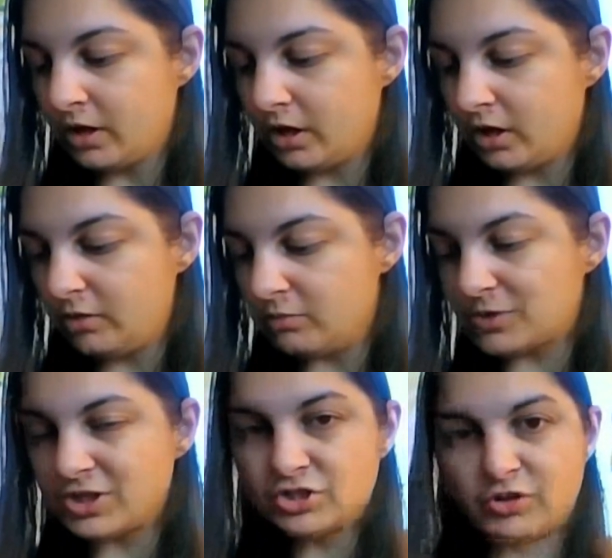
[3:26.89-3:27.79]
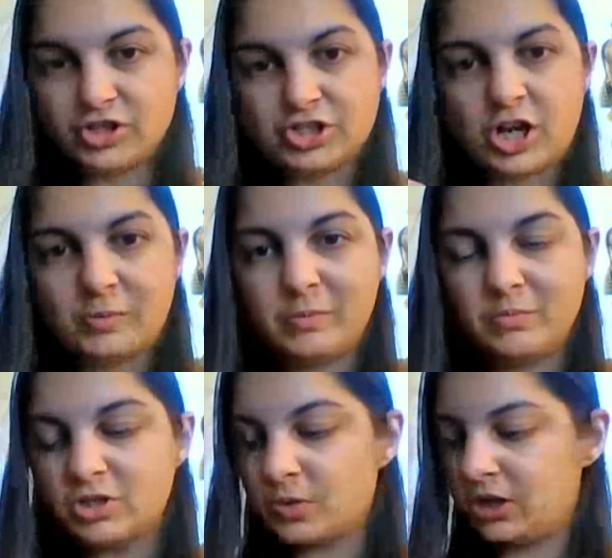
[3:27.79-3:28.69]
So I scrunched it up
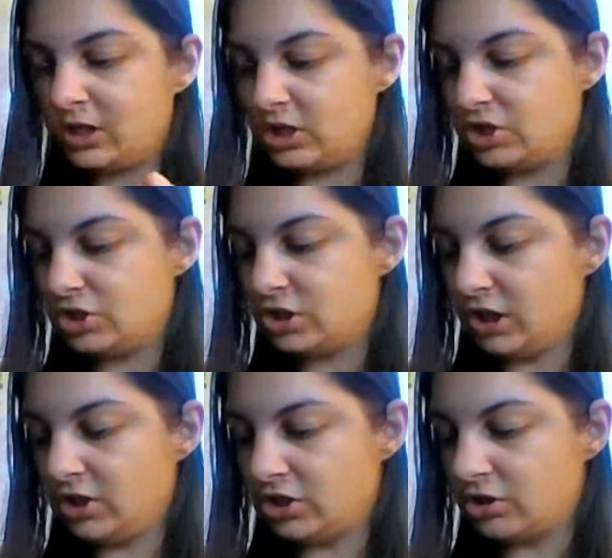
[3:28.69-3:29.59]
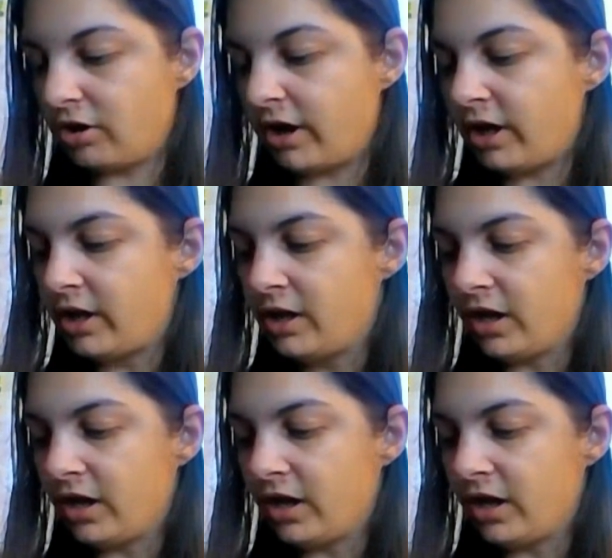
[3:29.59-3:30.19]
in between each dye,